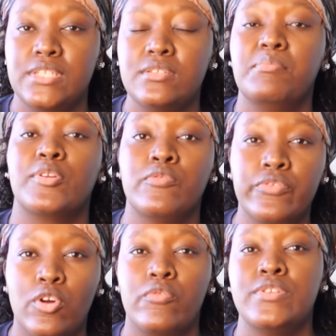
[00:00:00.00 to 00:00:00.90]
But
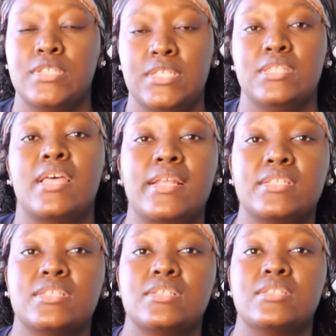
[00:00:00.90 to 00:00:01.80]
obviously
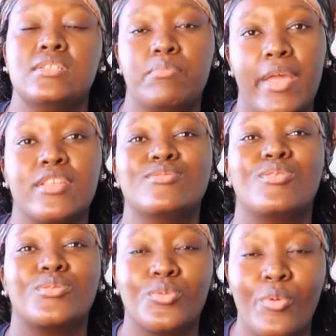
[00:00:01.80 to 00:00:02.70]
that depends
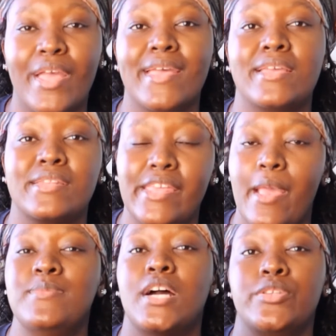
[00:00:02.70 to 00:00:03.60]
on where in
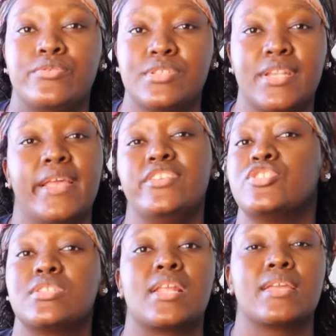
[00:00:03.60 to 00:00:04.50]
Cape Town you stay,
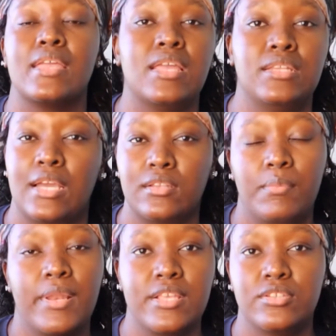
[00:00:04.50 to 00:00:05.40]
just like any other
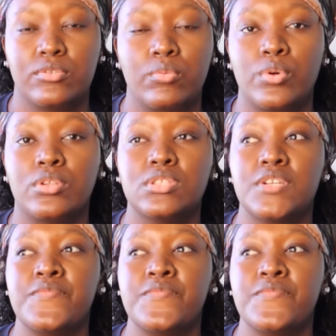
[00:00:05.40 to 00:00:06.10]
place in the world.